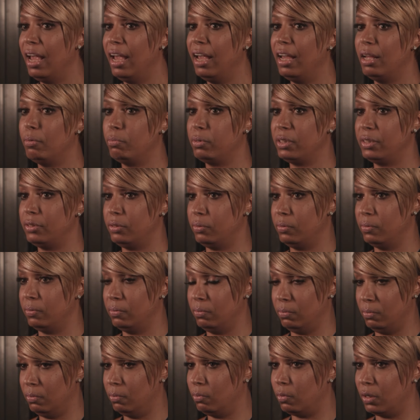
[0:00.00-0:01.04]
It was
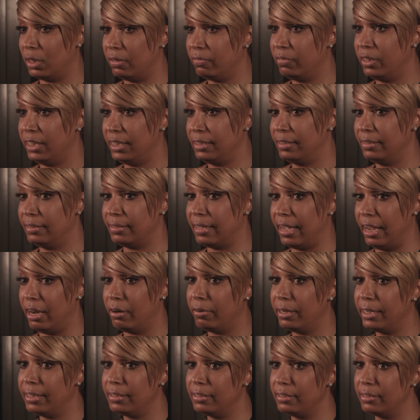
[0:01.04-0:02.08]
one of the
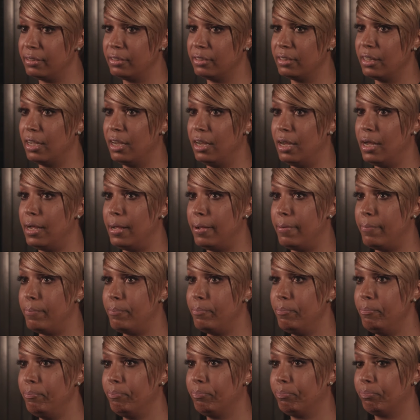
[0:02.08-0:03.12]
scariest
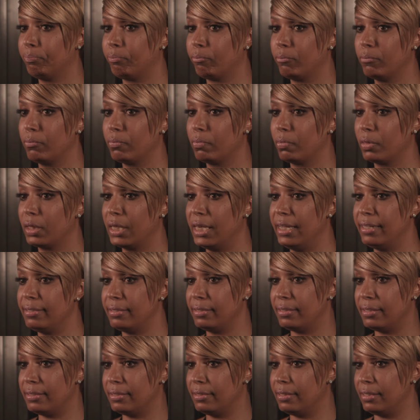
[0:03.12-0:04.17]

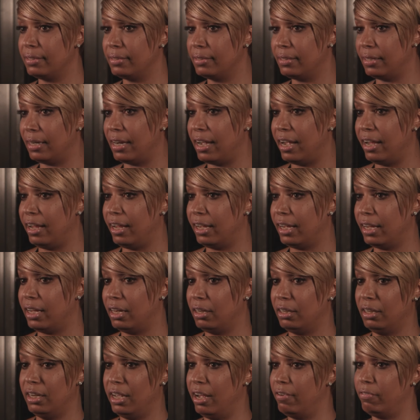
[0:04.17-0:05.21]
instances that I
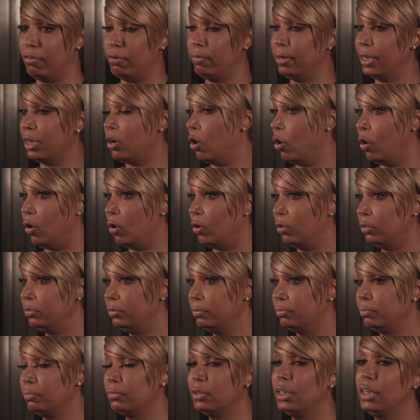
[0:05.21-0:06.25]
can ever recall,
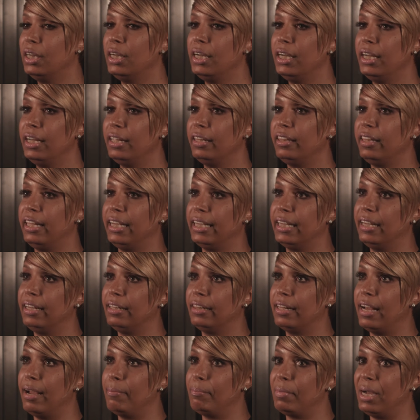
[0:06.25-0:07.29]

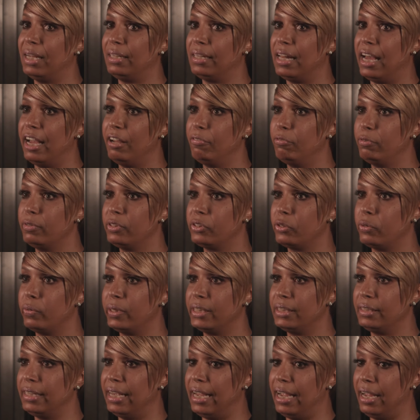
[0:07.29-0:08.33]
thinking that my life was
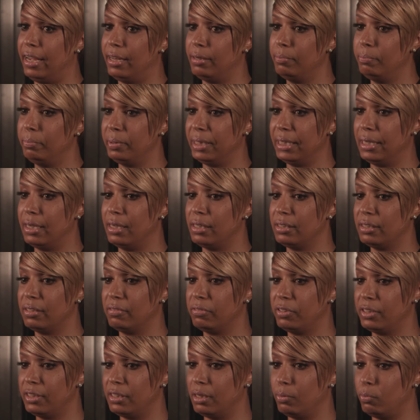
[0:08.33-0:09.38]
going to end because
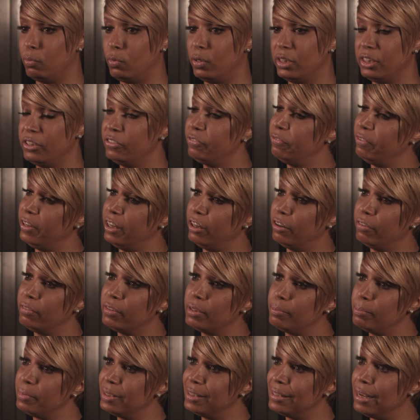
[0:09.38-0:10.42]
of someone's fear
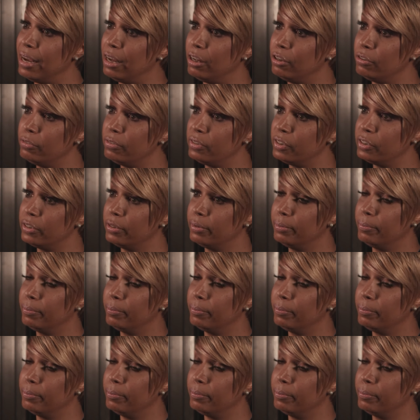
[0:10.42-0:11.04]
of themselves.